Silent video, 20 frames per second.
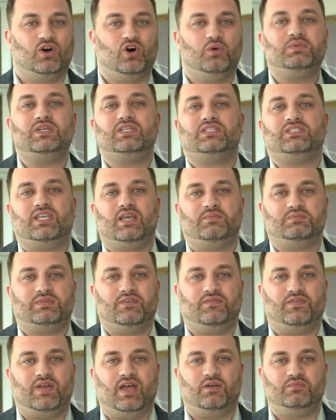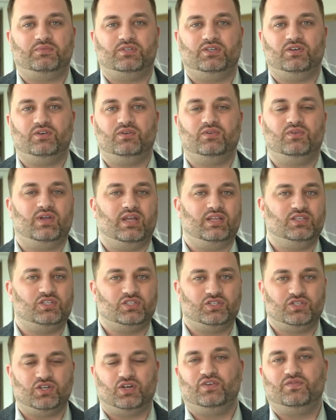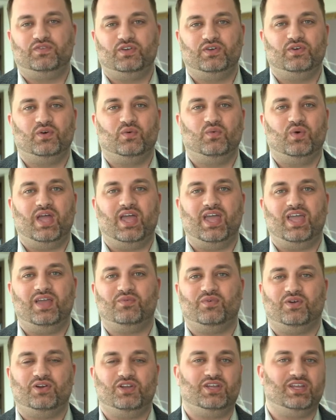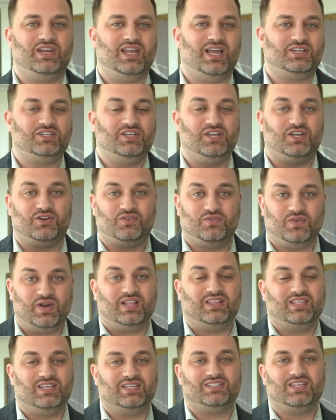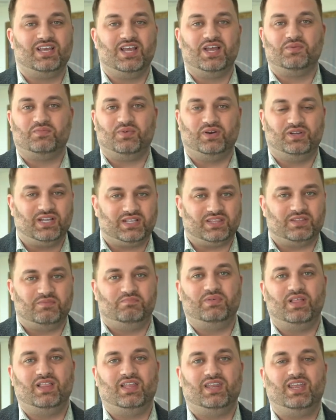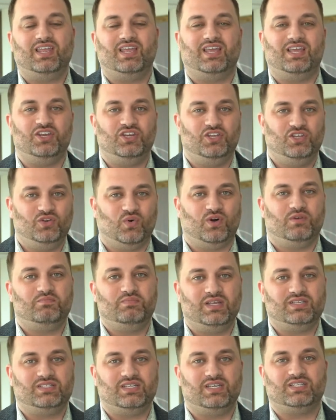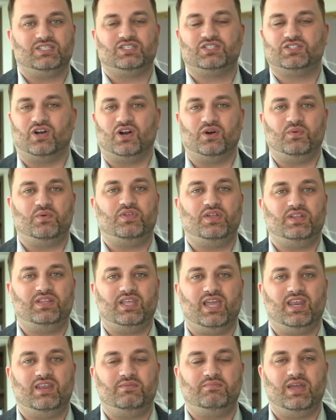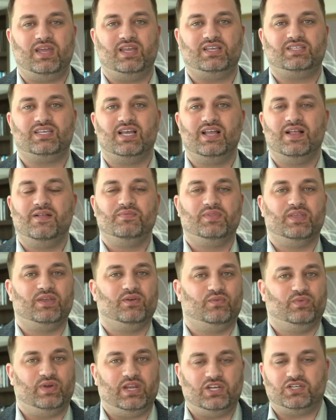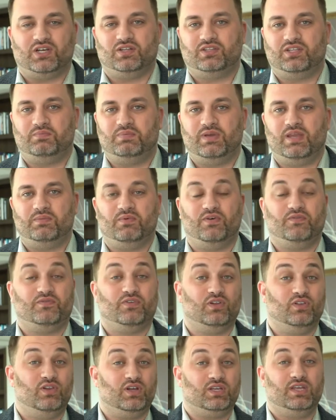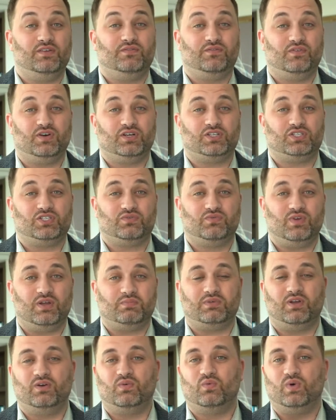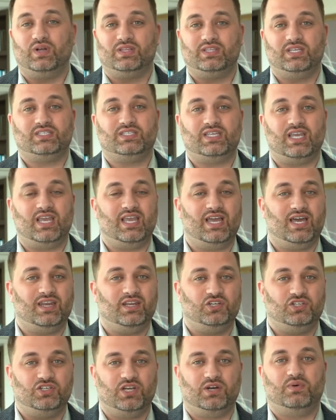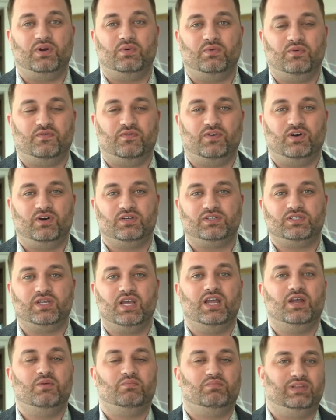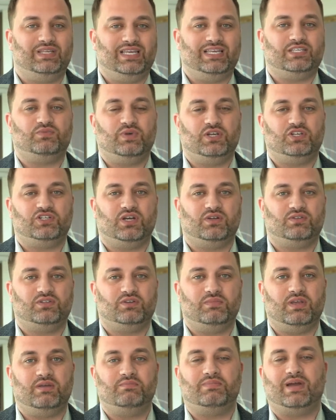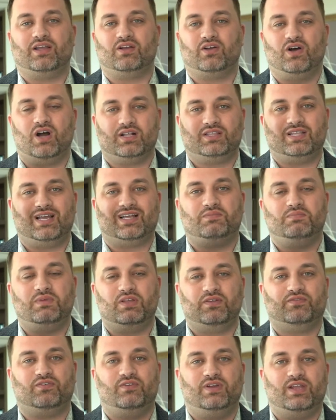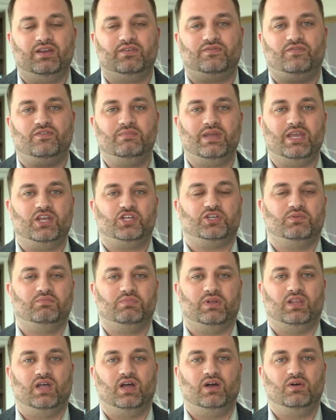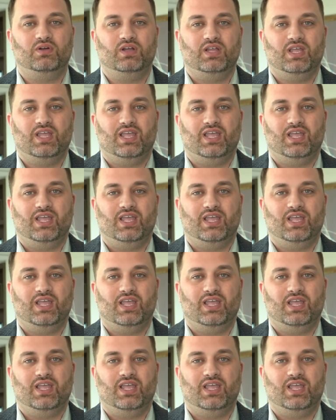I hope these tips have helped you and serve you in a way where you can actually create this predictability in your business. Start with a database. Reach out to people. If you're looking for a script on what to say, how to generate referrals, please reach out to me by contacting me for information below,